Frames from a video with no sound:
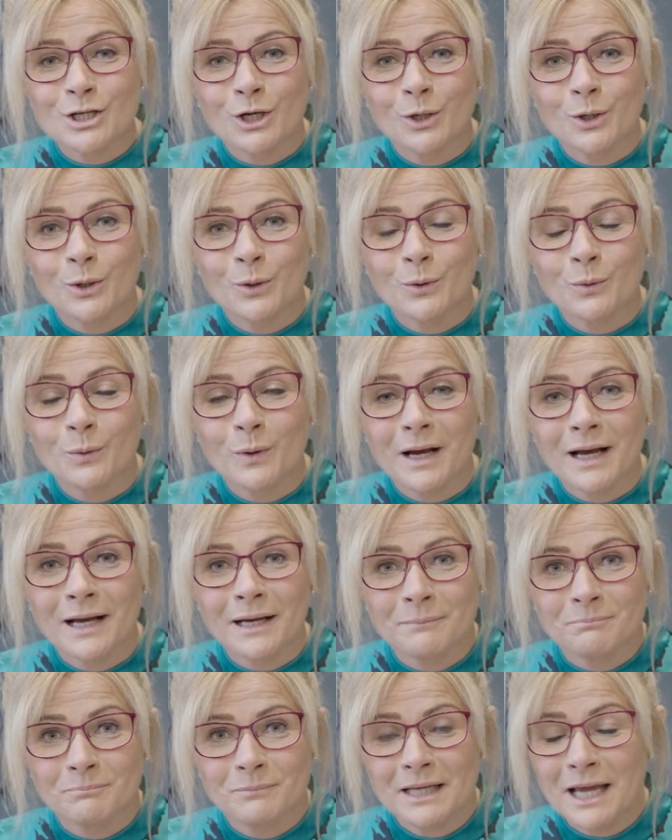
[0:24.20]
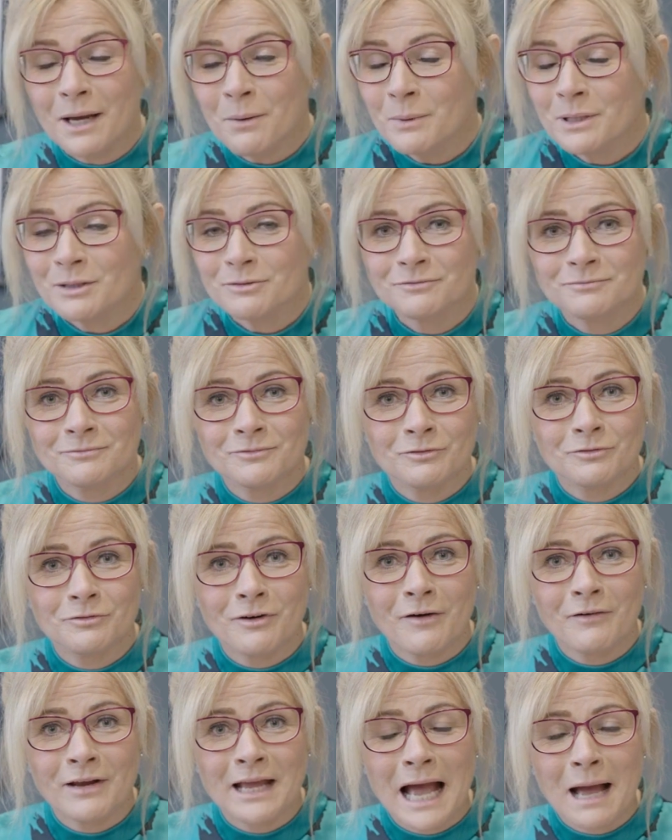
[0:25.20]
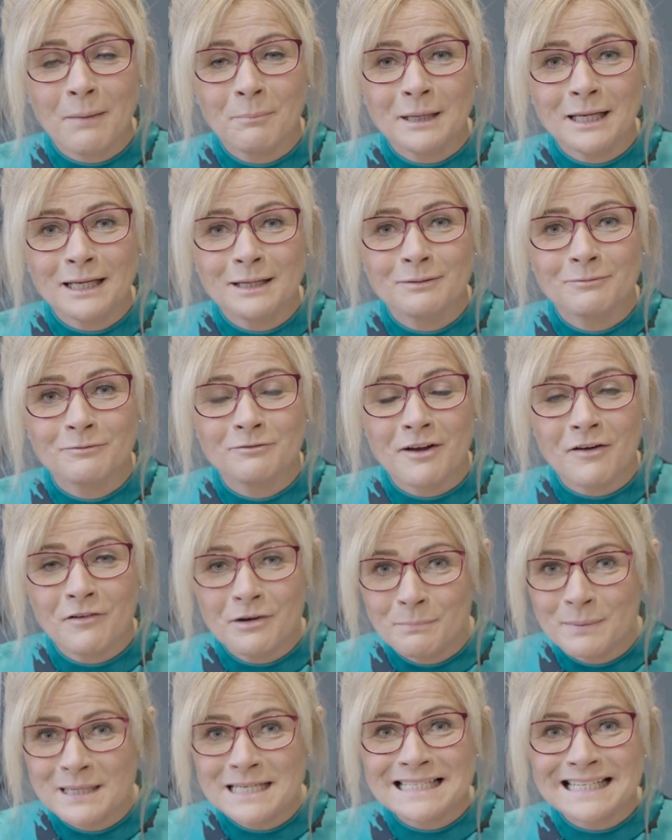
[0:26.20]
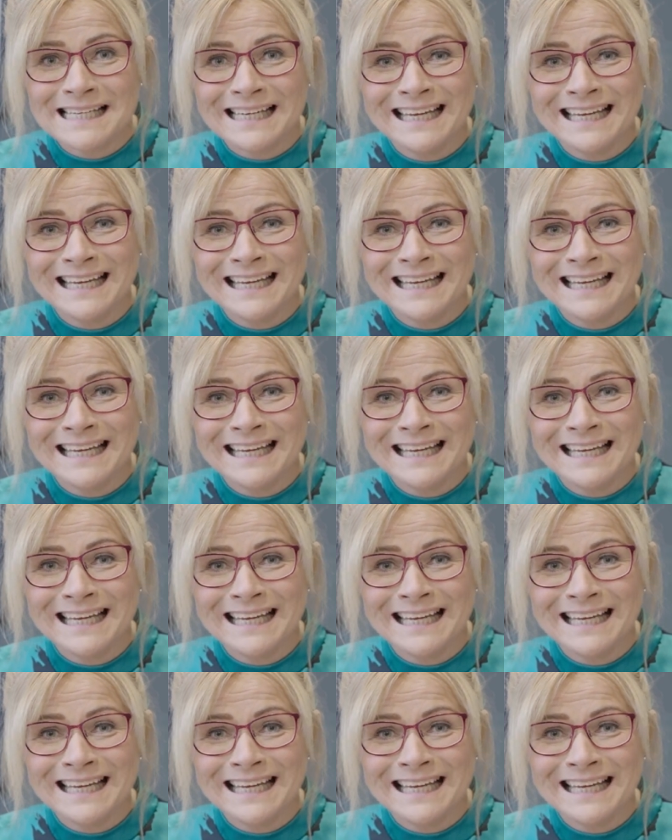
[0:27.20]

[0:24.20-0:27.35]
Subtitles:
You may have had emails or letters from them about the hearing.